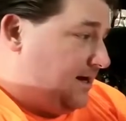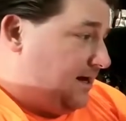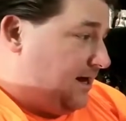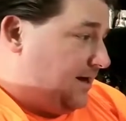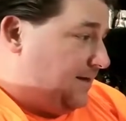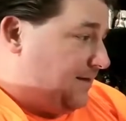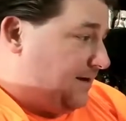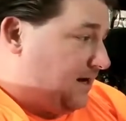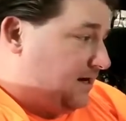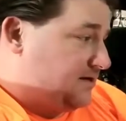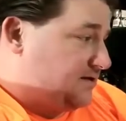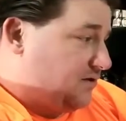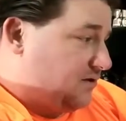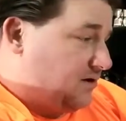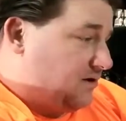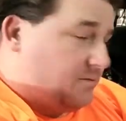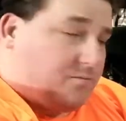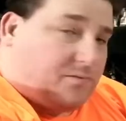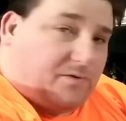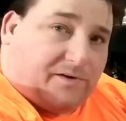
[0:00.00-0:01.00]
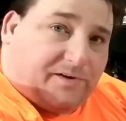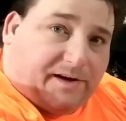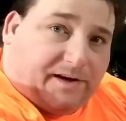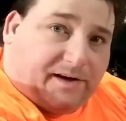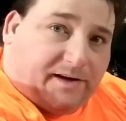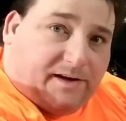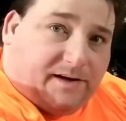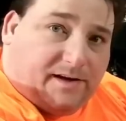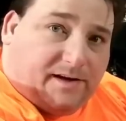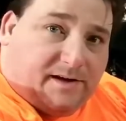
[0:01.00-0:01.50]
And then I started
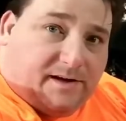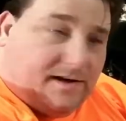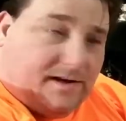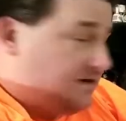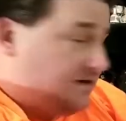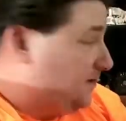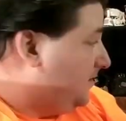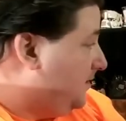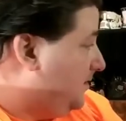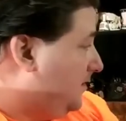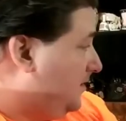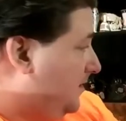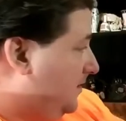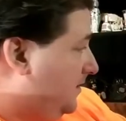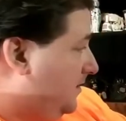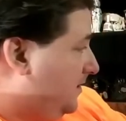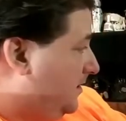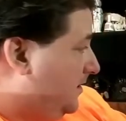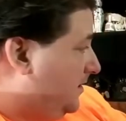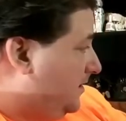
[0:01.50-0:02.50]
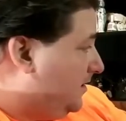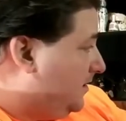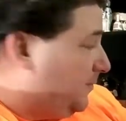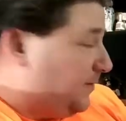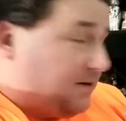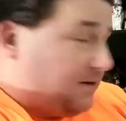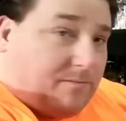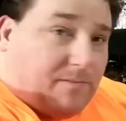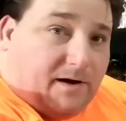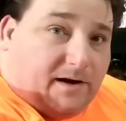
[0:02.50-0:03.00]
printing the
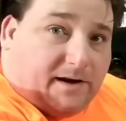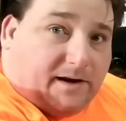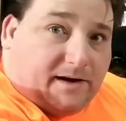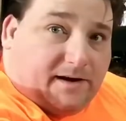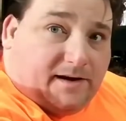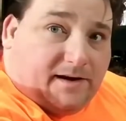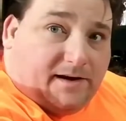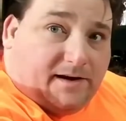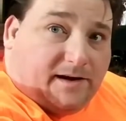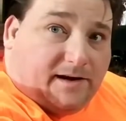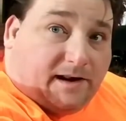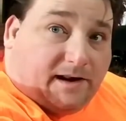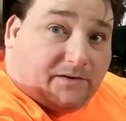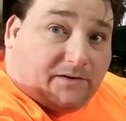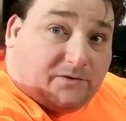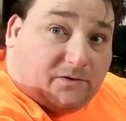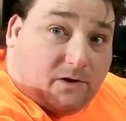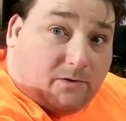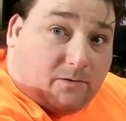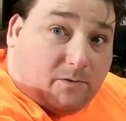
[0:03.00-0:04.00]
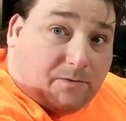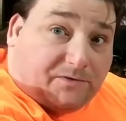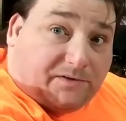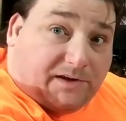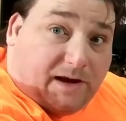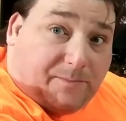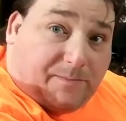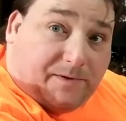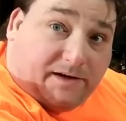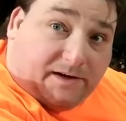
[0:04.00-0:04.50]
big bucket, and I saw what was
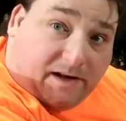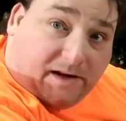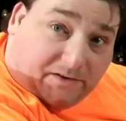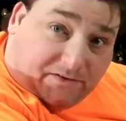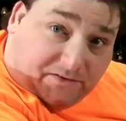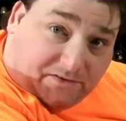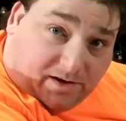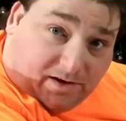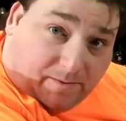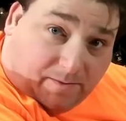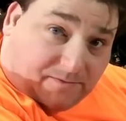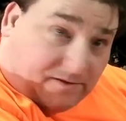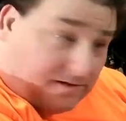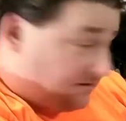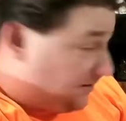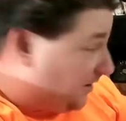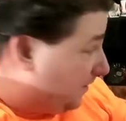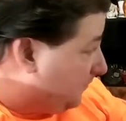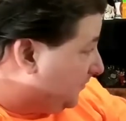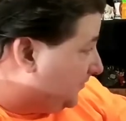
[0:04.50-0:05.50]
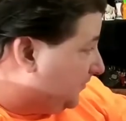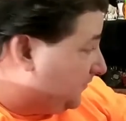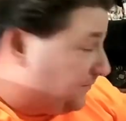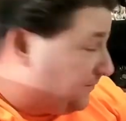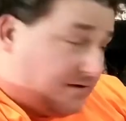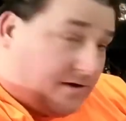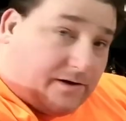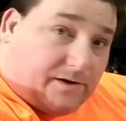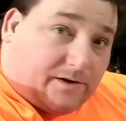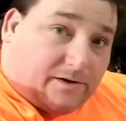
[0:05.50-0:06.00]
happening and I stopped it. That wasn't a
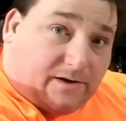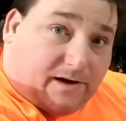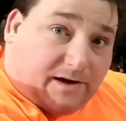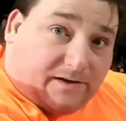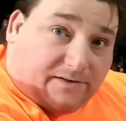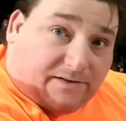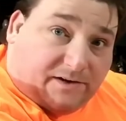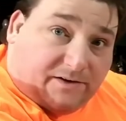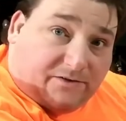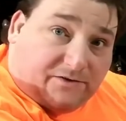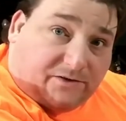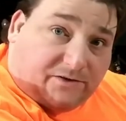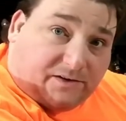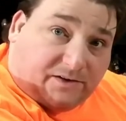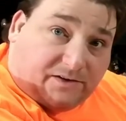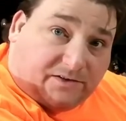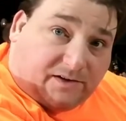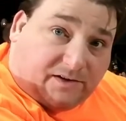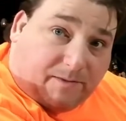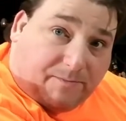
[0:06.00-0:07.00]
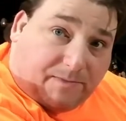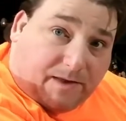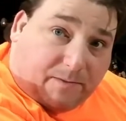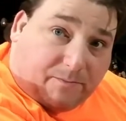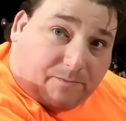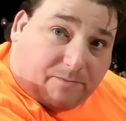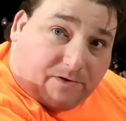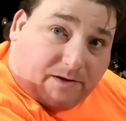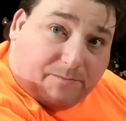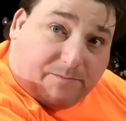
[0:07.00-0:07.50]
failure. I intentionally stopped
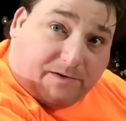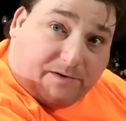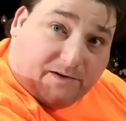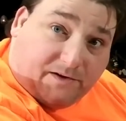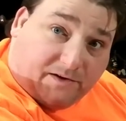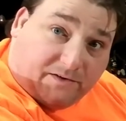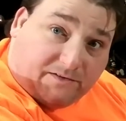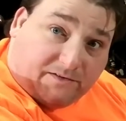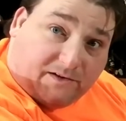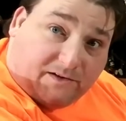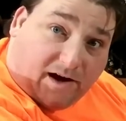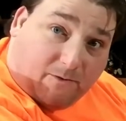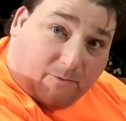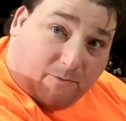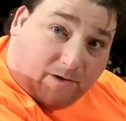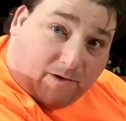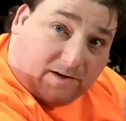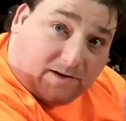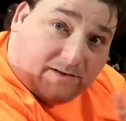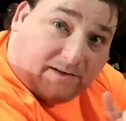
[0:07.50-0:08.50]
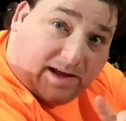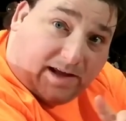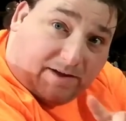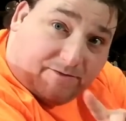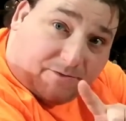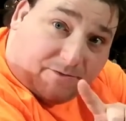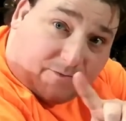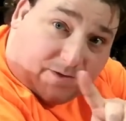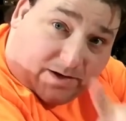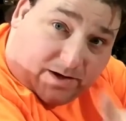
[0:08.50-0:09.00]
that print because I wanted to
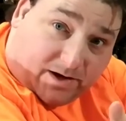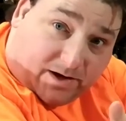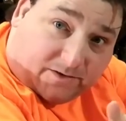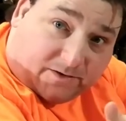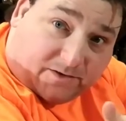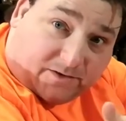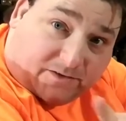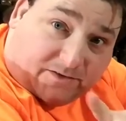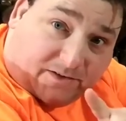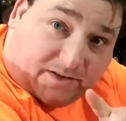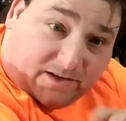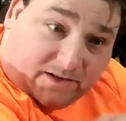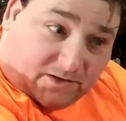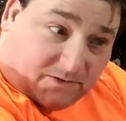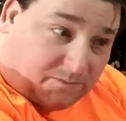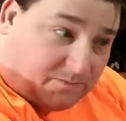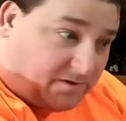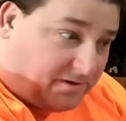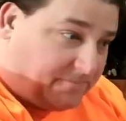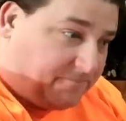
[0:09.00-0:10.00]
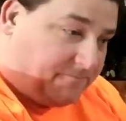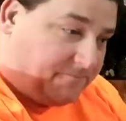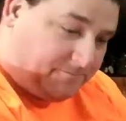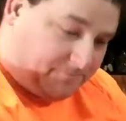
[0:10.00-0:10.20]
have 3 colors in this print.